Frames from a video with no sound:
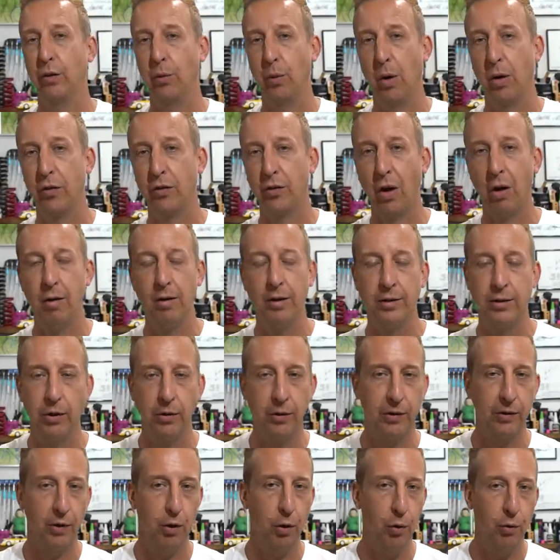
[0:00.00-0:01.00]
as well, totally
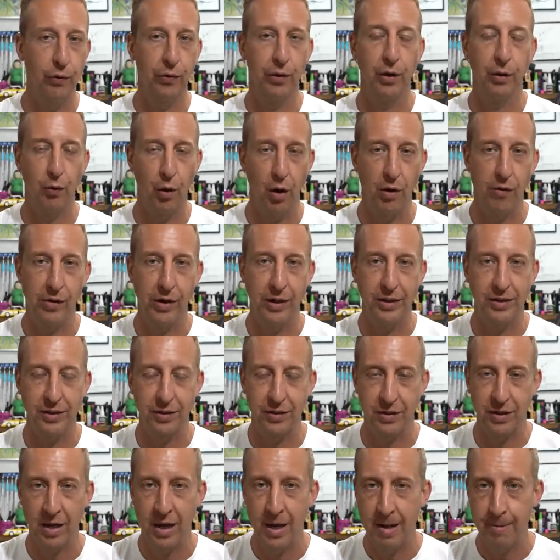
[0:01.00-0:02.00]
doing it all for the right
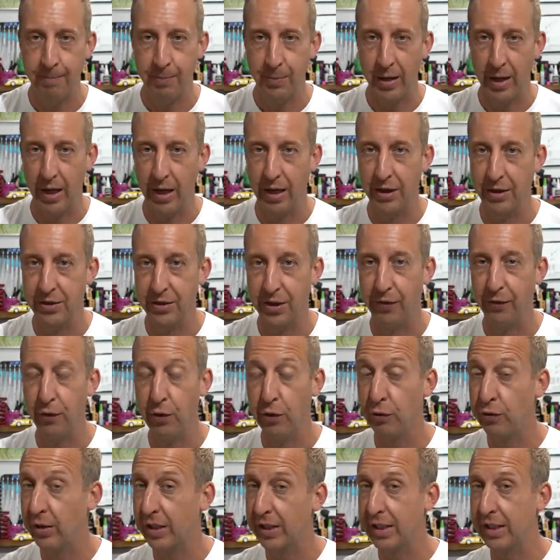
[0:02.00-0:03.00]
reasons. So if
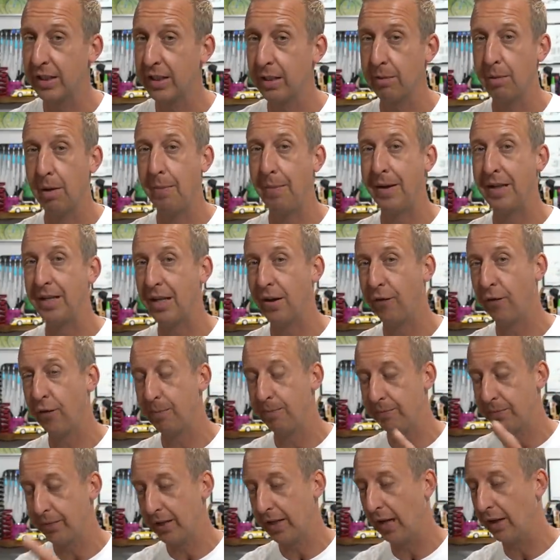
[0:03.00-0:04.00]
you're interested in something a bit
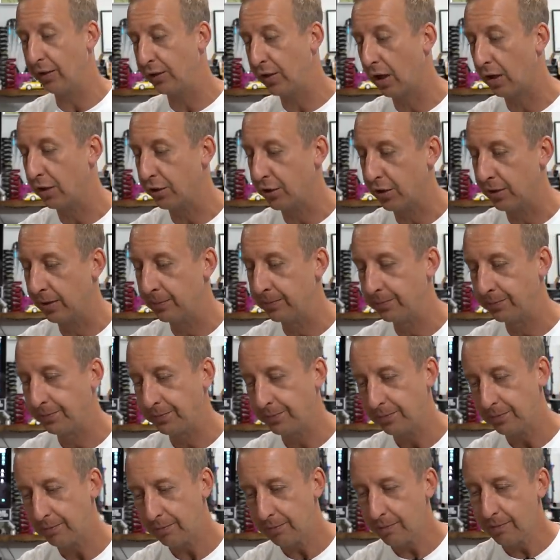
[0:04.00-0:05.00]
different, get in touch.
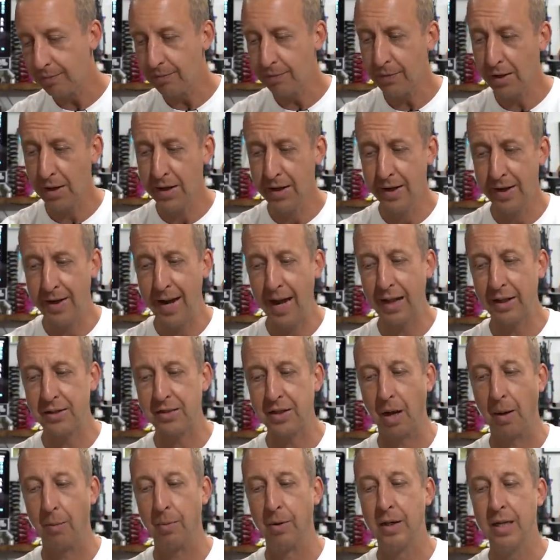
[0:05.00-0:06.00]

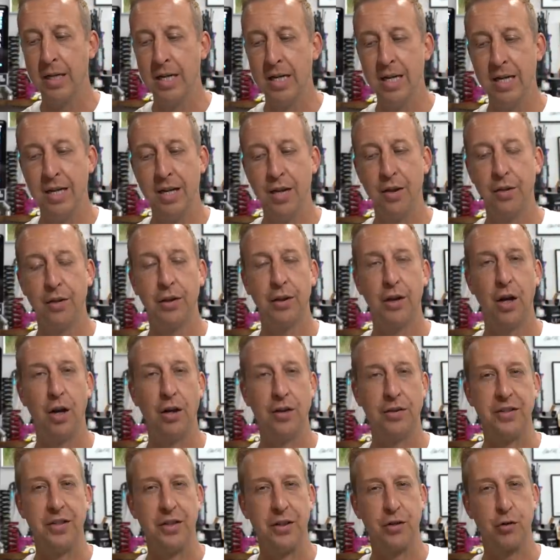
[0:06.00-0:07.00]
Next up,
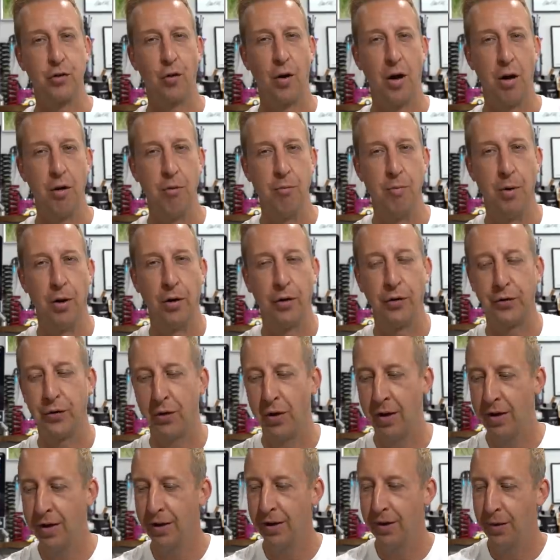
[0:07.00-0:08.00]
Curtis Trail
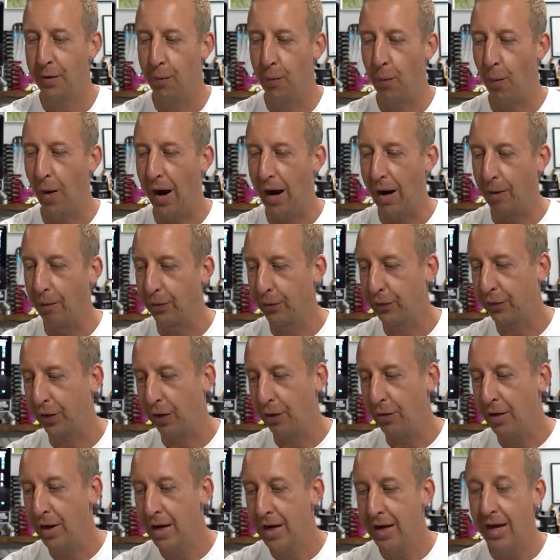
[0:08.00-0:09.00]
Boss. Wow,
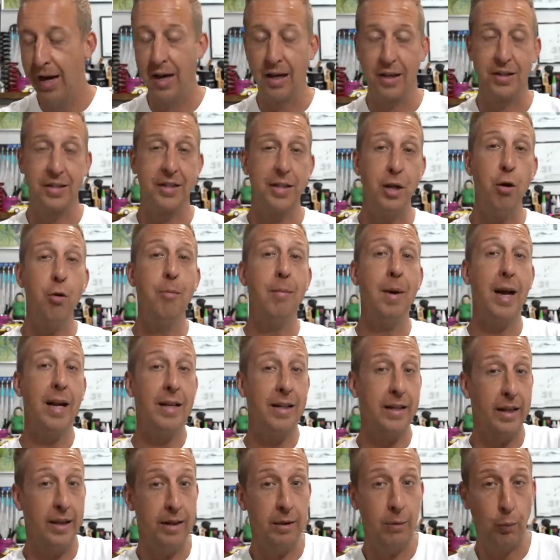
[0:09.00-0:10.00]
so still
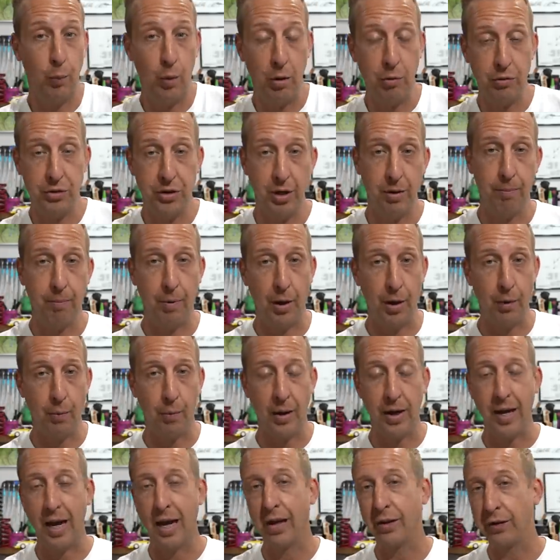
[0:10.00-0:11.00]
made in Wiltshire, by the
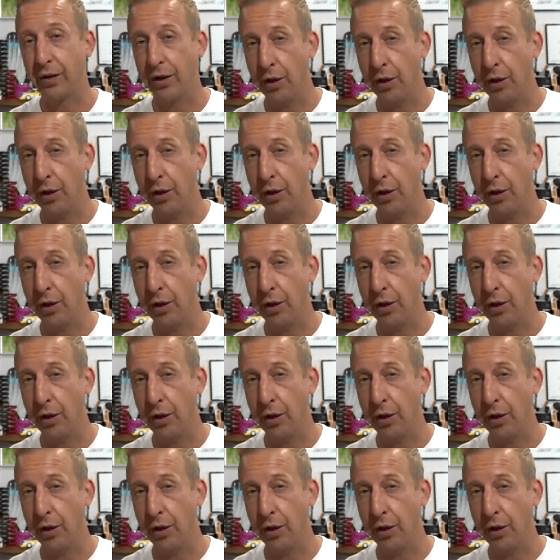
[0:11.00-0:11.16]
way, as